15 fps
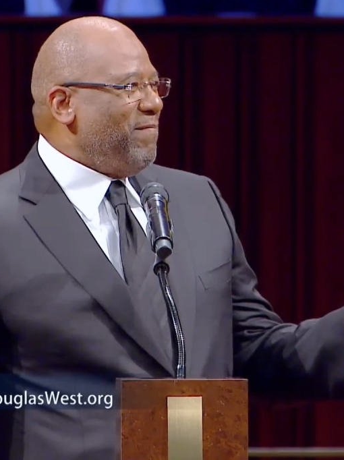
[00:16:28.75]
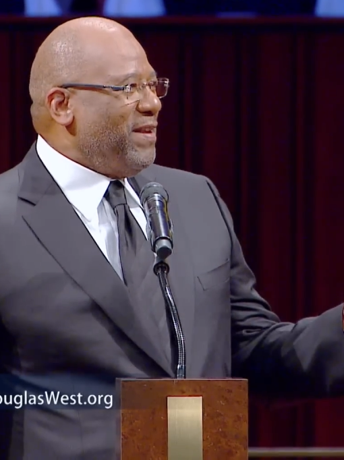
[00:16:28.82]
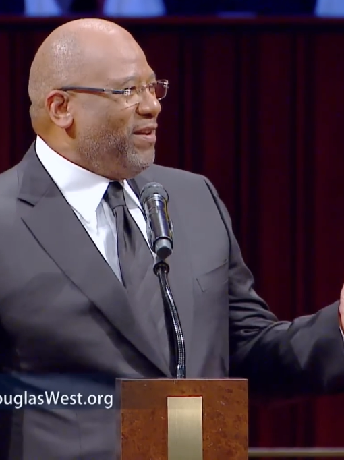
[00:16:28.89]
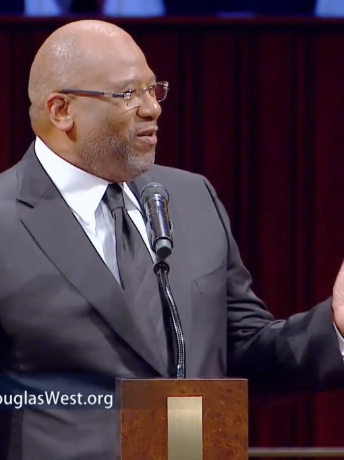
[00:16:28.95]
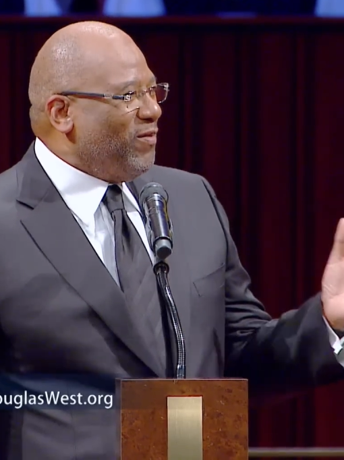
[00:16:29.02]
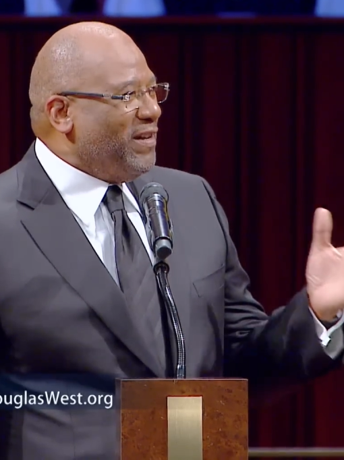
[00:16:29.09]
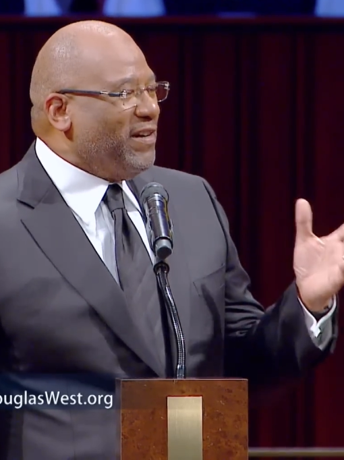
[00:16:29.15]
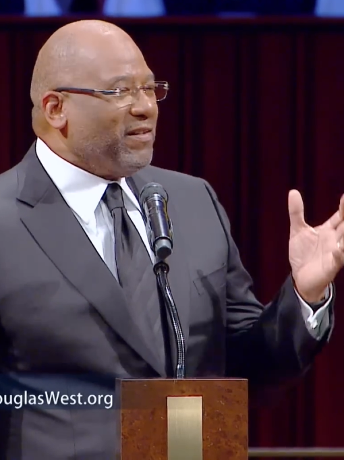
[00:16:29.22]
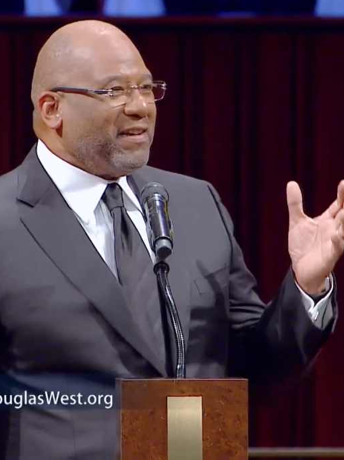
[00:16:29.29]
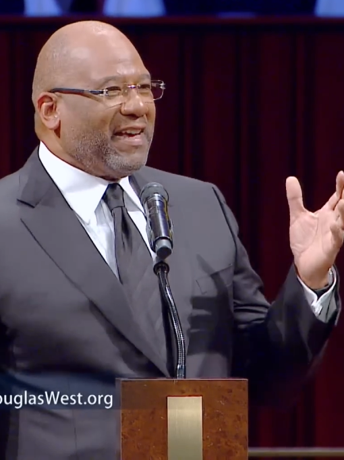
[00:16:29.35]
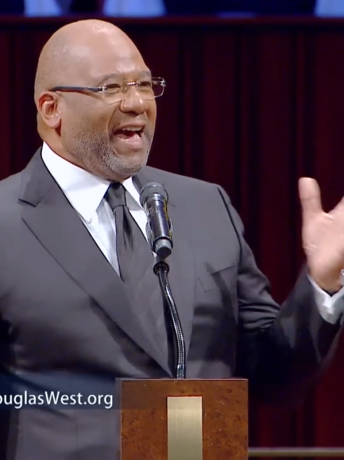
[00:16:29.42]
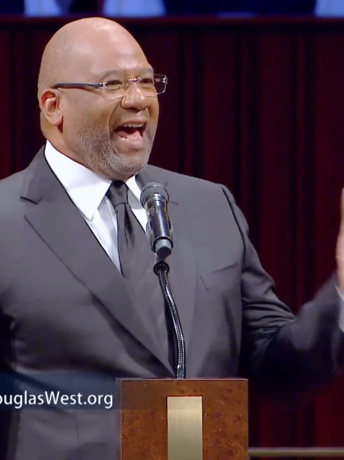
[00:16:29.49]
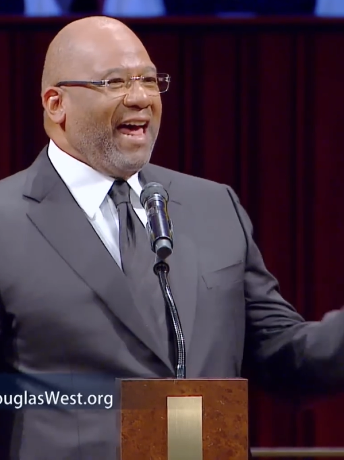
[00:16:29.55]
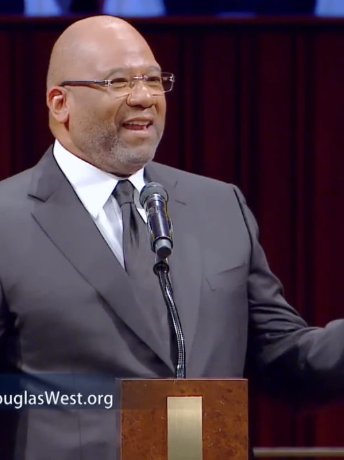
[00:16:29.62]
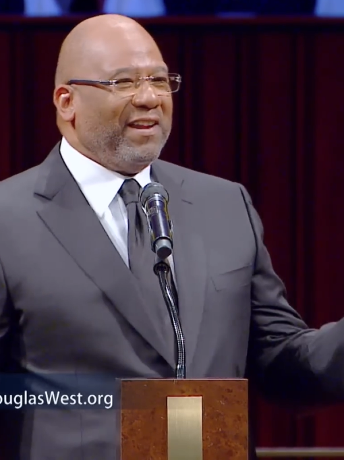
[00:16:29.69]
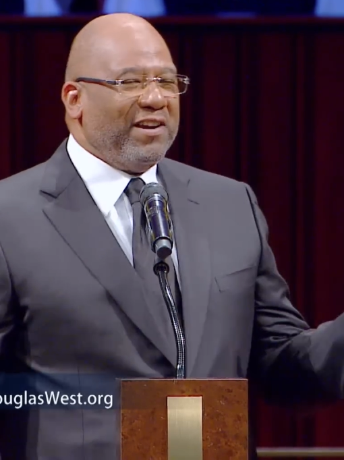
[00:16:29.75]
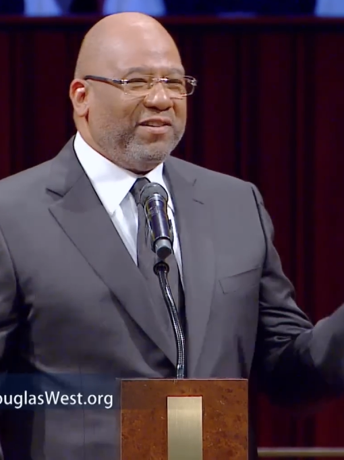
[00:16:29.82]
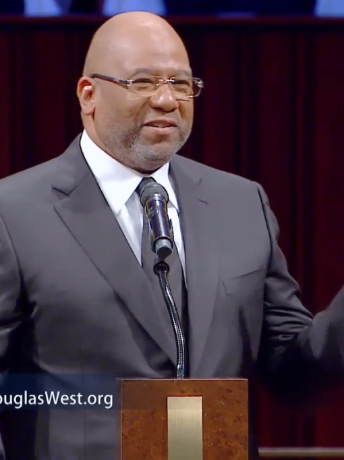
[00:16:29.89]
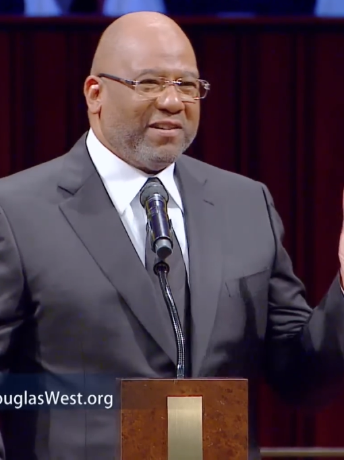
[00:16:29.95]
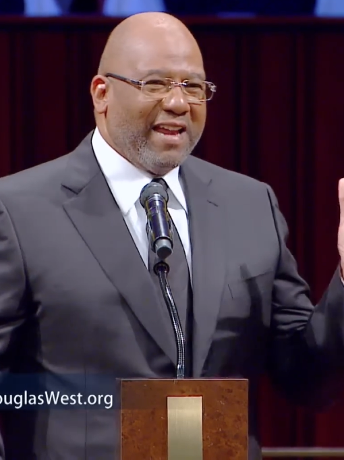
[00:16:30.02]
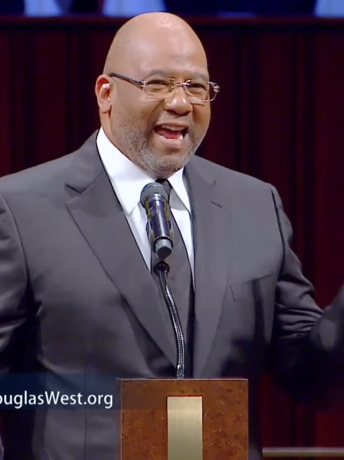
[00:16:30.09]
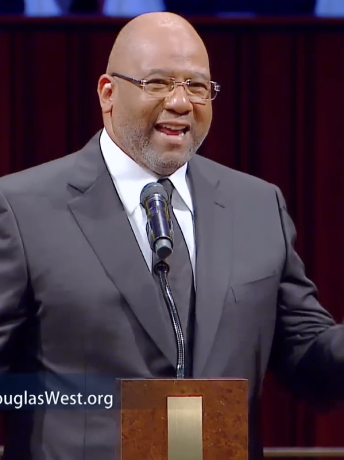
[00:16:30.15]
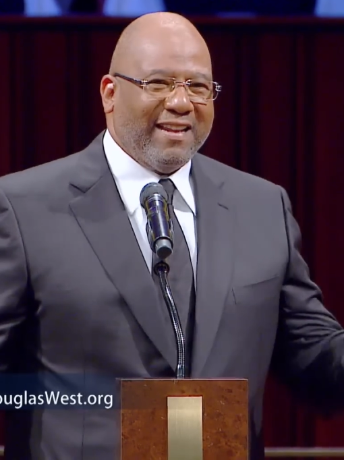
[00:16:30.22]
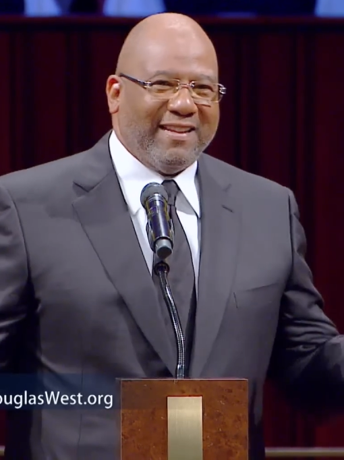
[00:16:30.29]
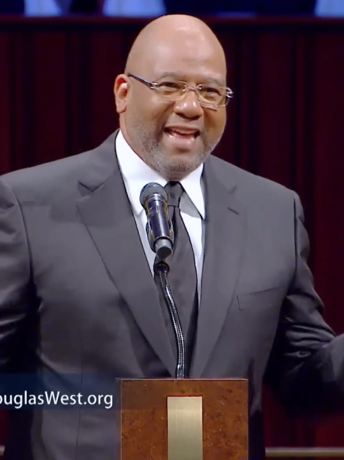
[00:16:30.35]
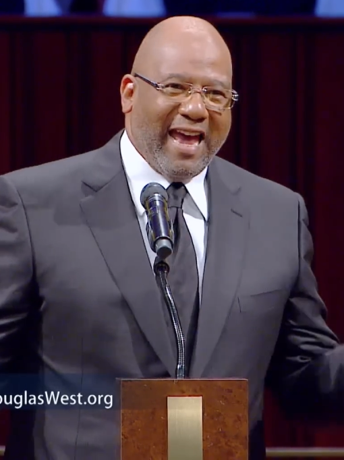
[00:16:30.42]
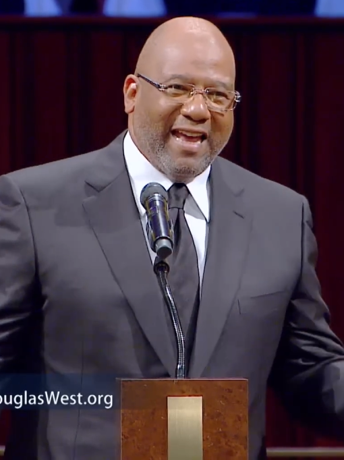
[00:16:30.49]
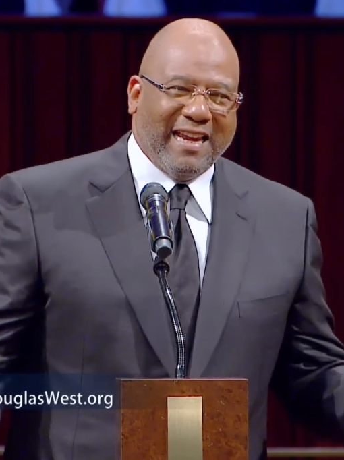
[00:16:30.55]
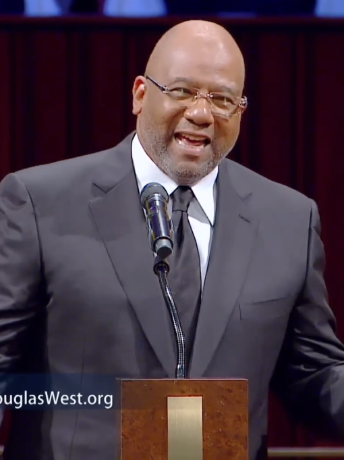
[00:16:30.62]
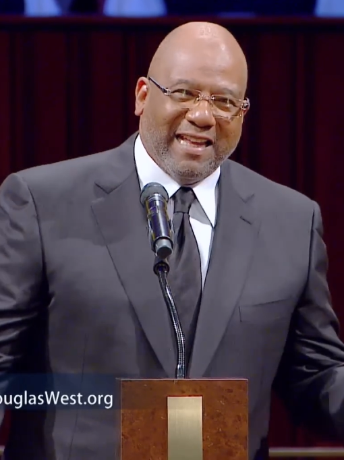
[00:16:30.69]
no little college like
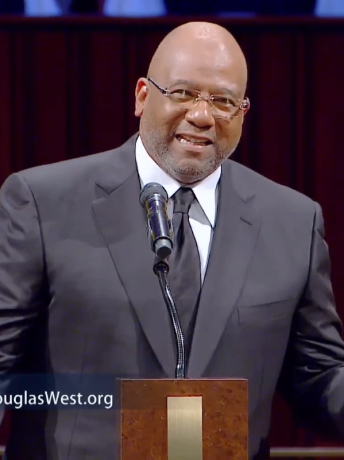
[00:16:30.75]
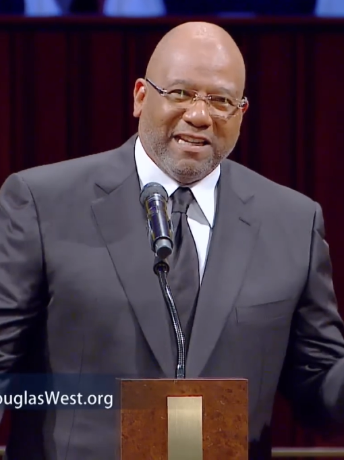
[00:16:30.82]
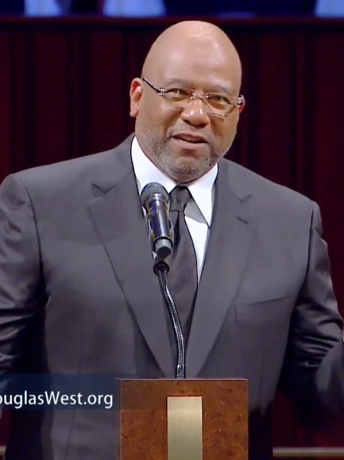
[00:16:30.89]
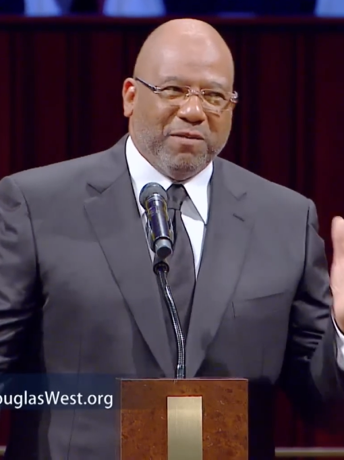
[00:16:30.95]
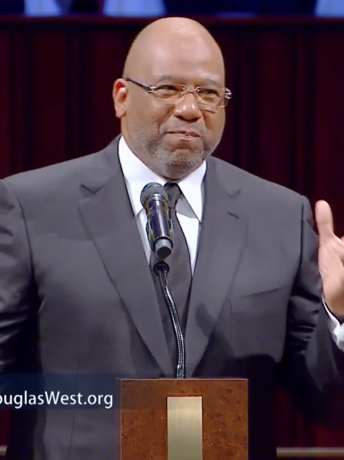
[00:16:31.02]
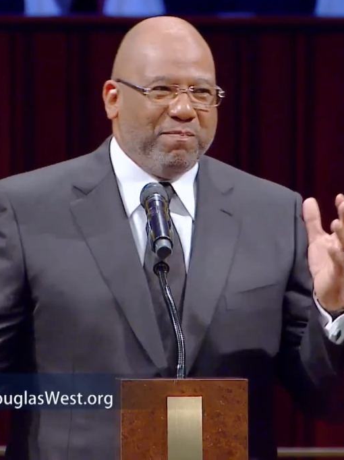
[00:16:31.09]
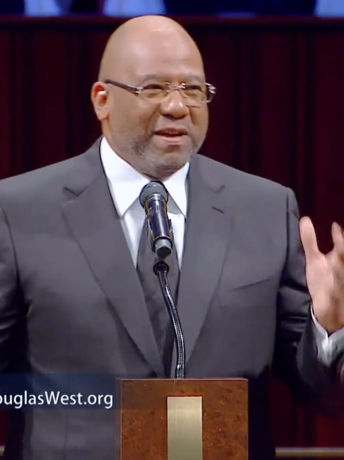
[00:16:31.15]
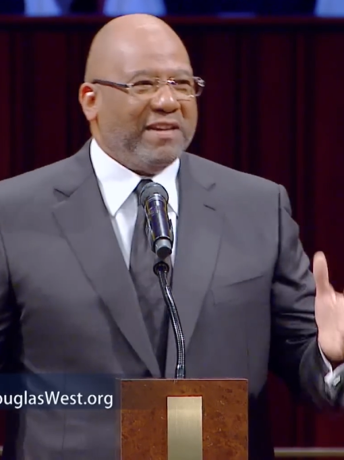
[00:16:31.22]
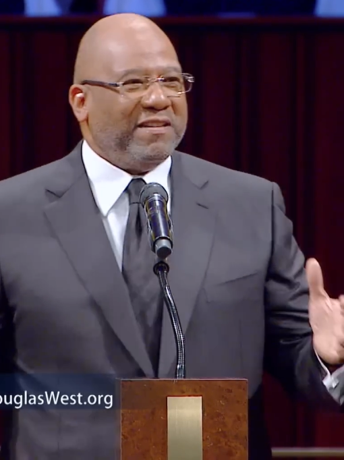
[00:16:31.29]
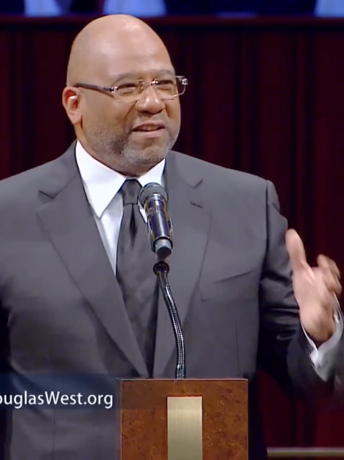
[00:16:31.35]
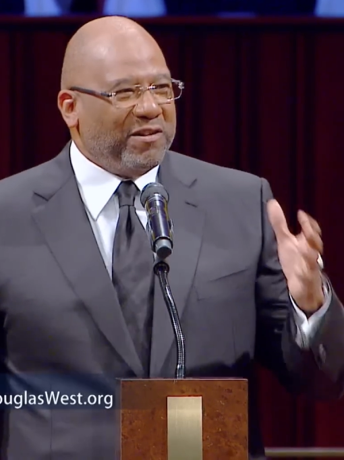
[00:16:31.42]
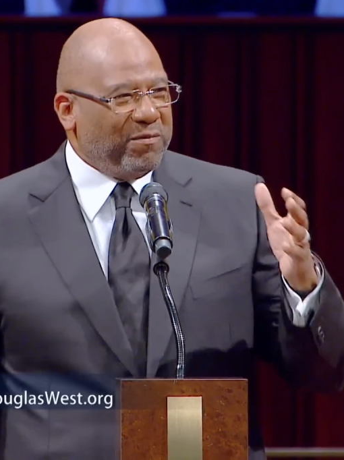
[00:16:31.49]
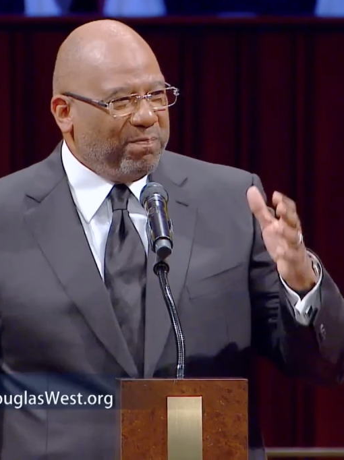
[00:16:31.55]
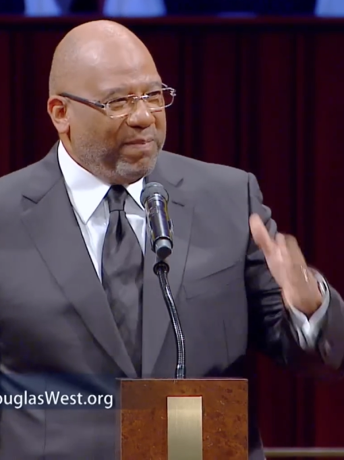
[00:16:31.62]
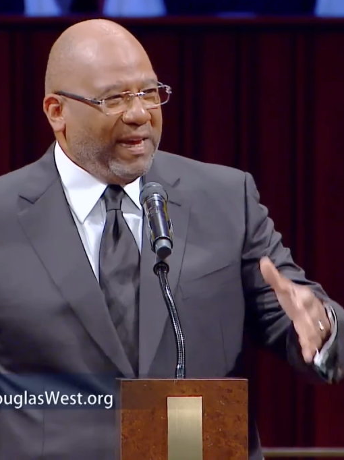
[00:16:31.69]
that has any business